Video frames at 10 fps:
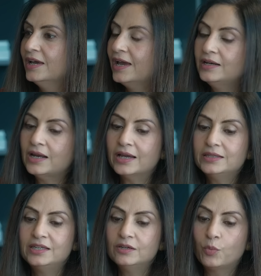And I
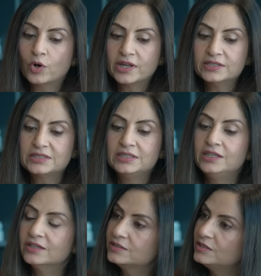think what I
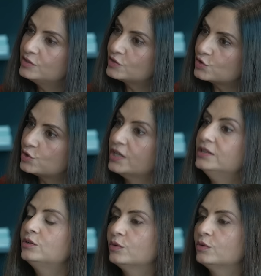see as the strength